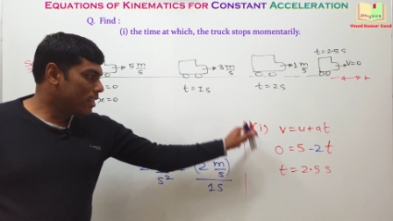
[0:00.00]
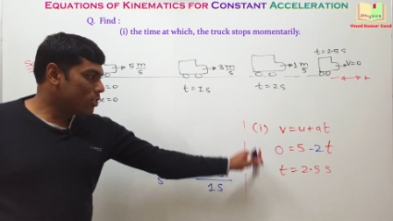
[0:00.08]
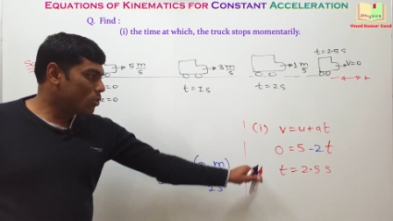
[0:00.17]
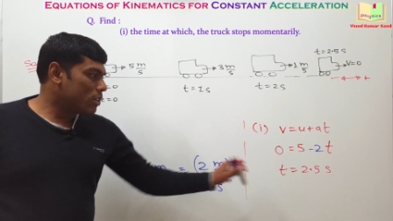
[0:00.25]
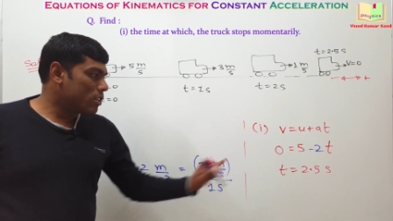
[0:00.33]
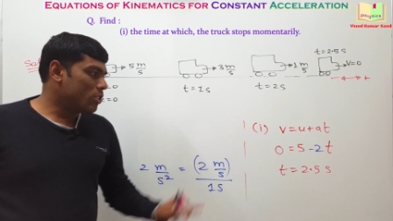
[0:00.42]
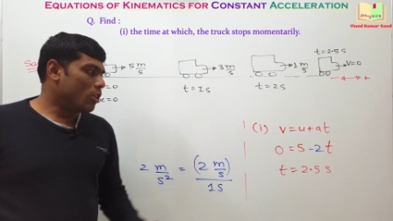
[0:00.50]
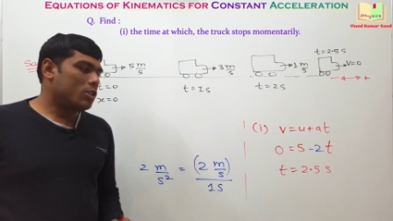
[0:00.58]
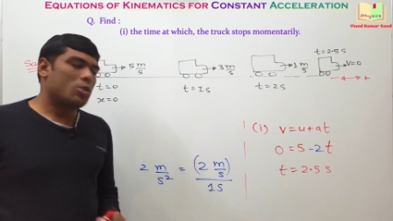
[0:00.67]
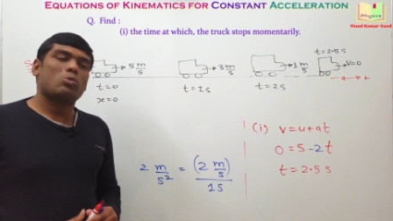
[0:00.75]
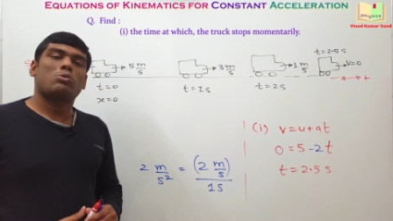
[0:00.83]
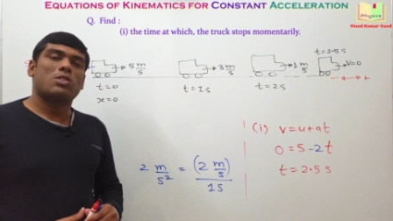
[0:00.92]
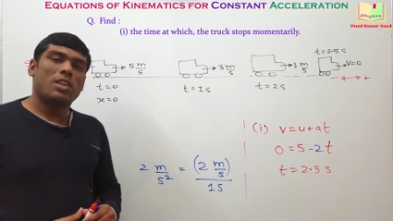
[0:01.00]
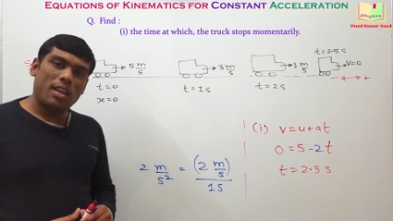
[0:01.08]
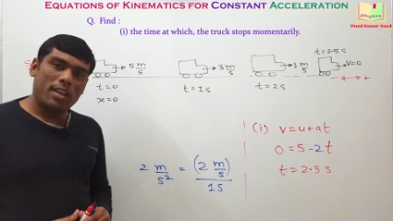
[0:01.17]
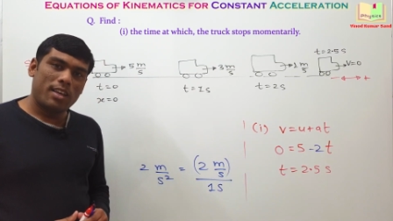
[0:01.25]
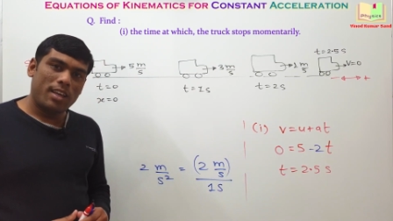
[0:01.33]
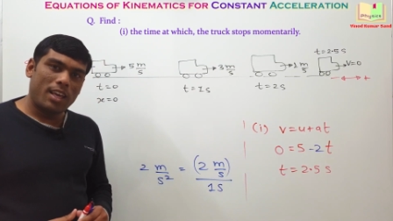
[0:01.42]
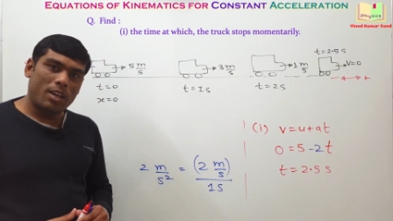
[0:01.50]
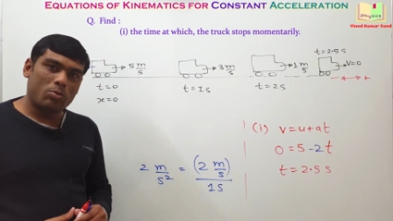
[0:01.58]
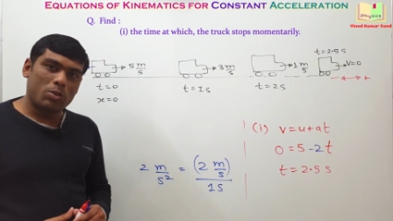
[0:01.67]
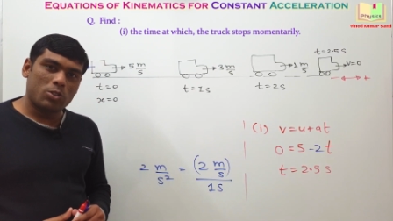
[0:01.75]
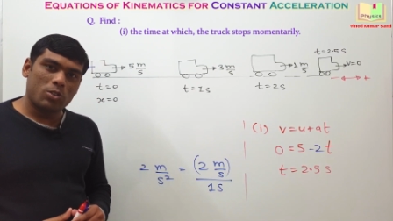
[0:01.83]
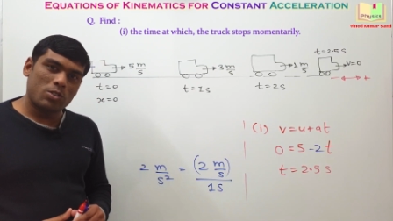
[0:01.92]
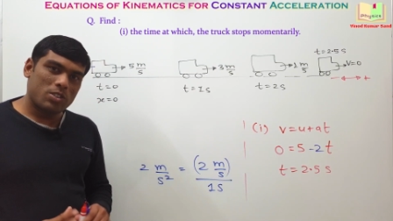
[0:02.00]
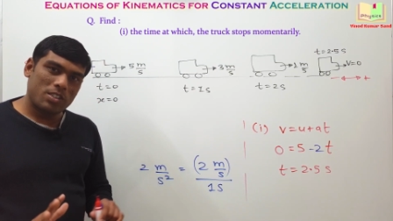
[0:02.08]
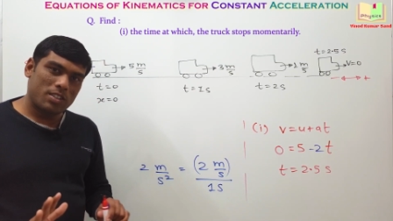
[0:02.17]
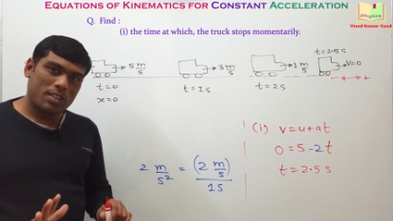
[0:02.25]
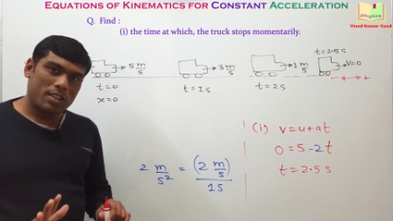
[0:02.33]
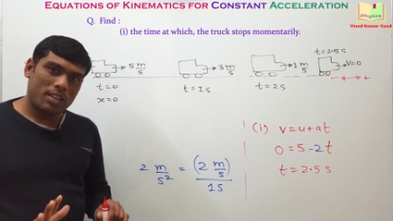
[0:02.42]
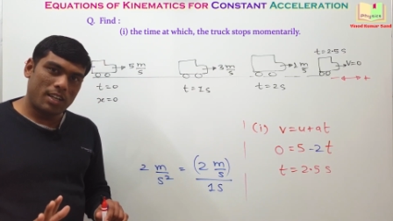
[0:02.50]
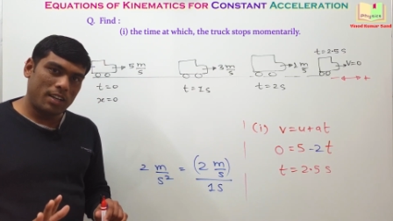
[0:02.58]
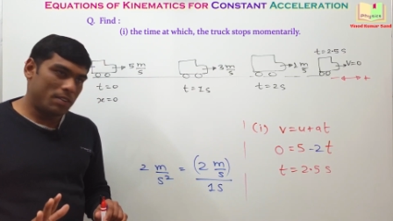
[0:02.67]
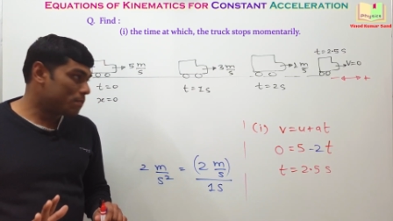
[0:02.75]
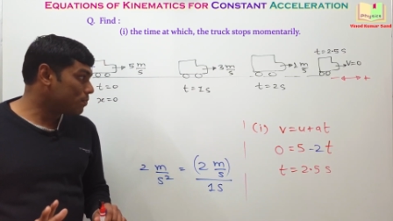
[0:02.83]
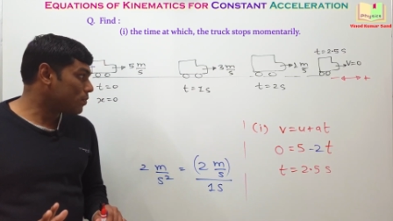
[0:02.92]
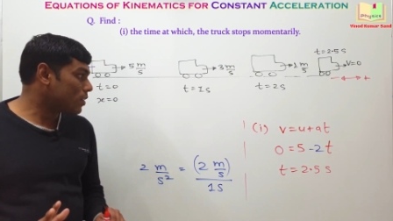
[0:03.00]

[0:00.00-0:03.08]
You need not use the equations. Done?